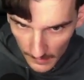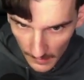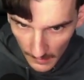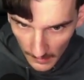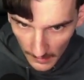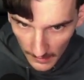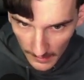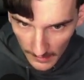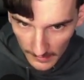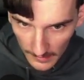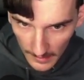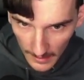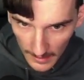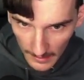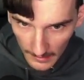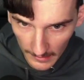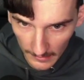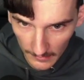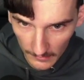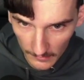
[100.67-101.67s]
and I
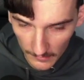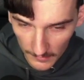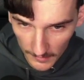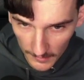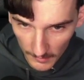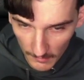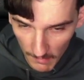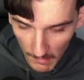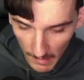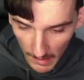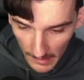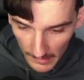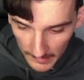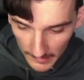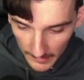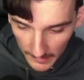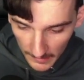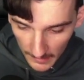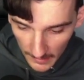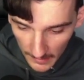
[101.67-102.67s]
can also
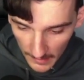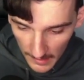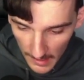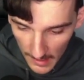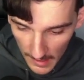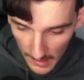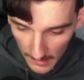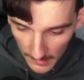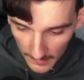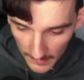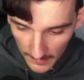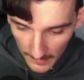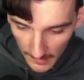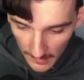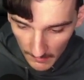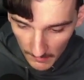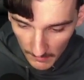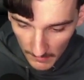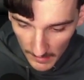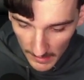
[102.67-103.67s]
pass
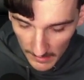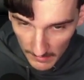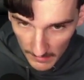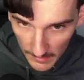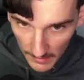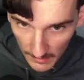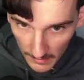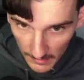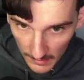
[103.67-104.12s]
some maybe